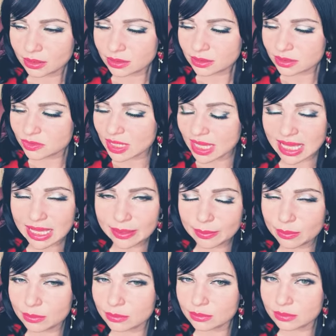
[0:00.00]

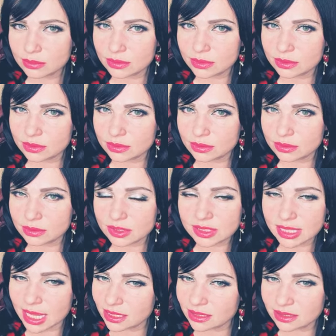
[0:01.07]
same
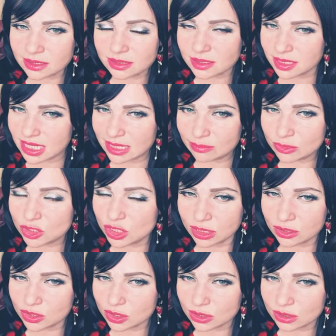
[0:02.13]
sex same
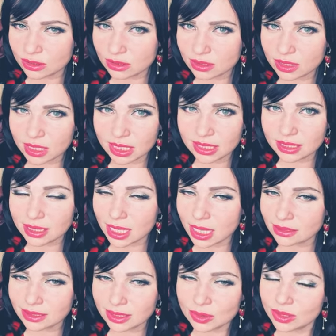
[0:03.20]
gender
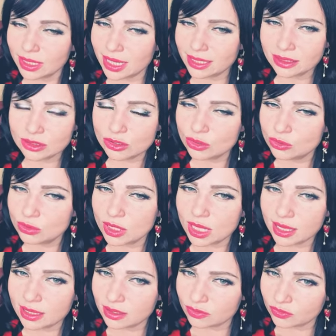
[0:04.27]
cannot create a new
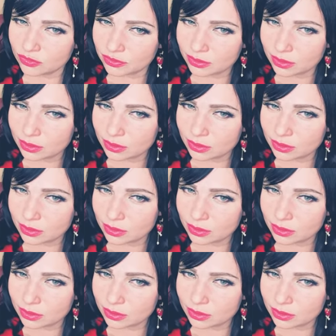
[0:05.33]
life